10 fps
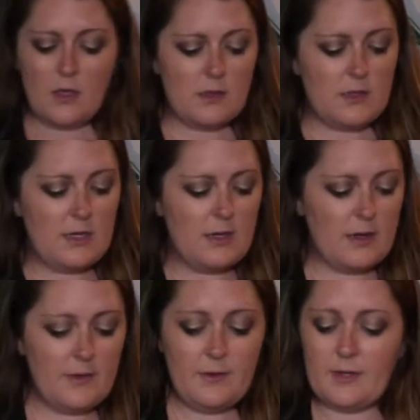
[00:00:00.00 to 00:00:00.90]
The
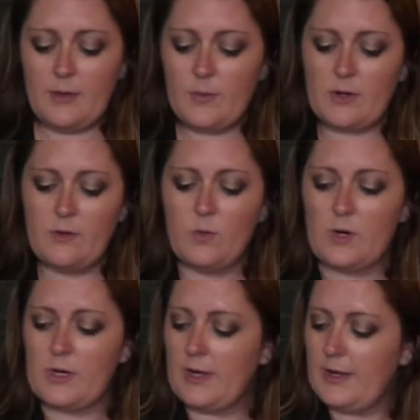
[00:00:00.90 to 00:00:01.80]
other thing we're going to
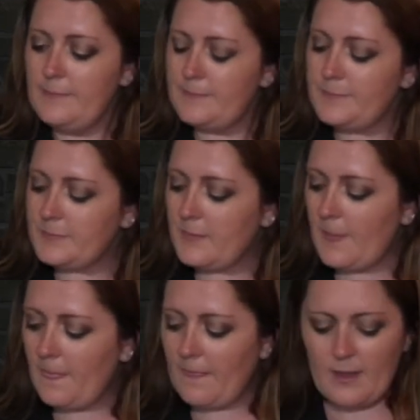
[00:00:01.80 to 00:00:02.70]
work on
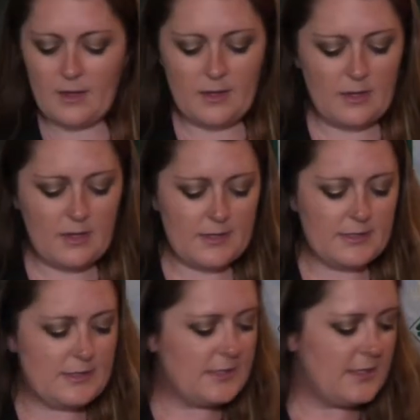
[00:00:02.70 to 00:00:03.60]

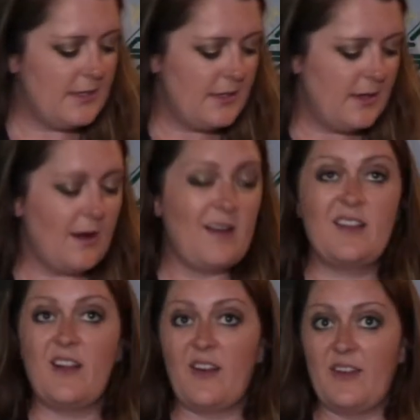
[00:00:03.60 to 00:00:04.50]
is our
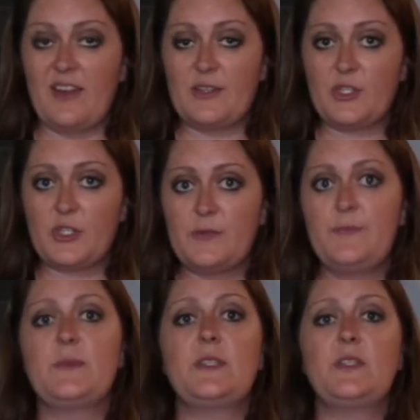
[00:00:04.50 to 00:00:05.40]
garnish.
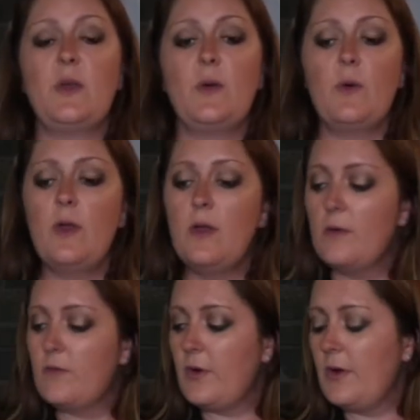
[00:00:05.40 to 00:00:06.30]
So
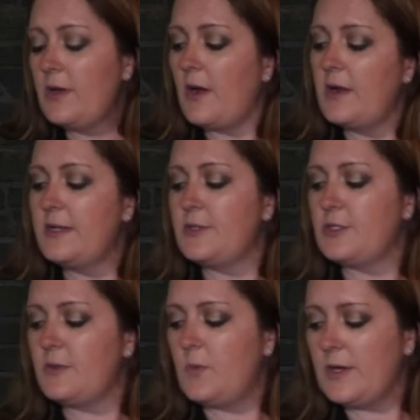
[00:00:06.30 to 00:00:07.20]
for our
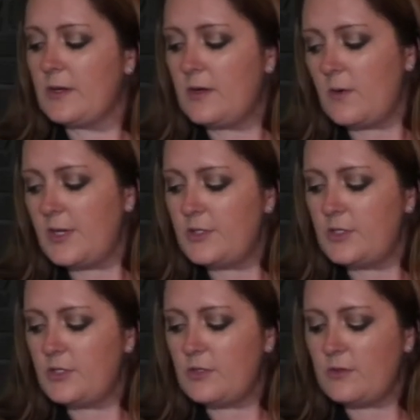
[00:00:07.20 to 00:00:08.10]
garnish, we are going to
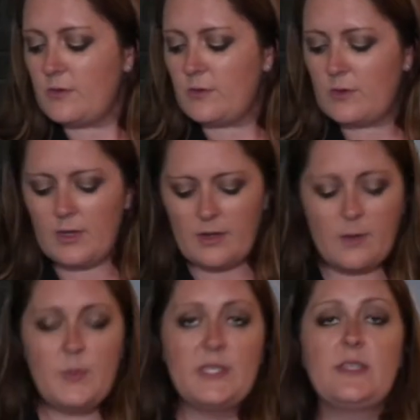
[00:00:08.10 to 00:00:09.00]
do
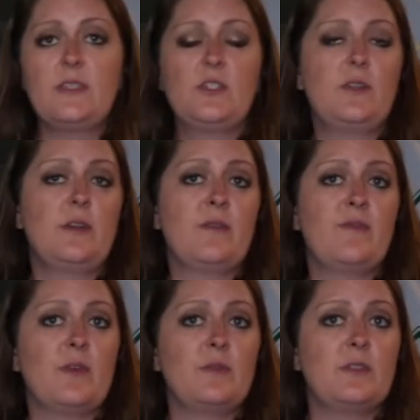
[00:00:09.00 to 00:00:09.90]
hibiscus sugar
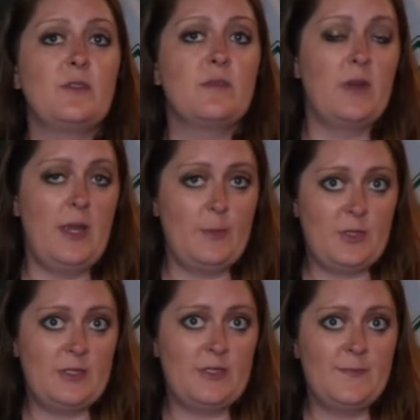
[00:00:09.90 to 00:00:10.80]
frozen
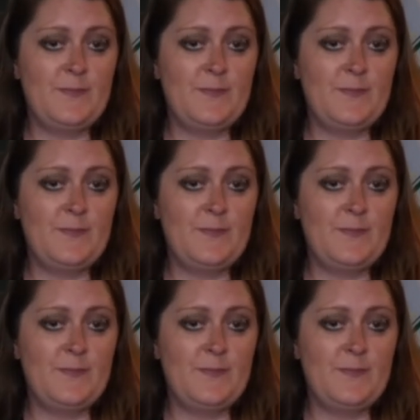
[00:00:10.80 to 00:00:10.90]
grapes.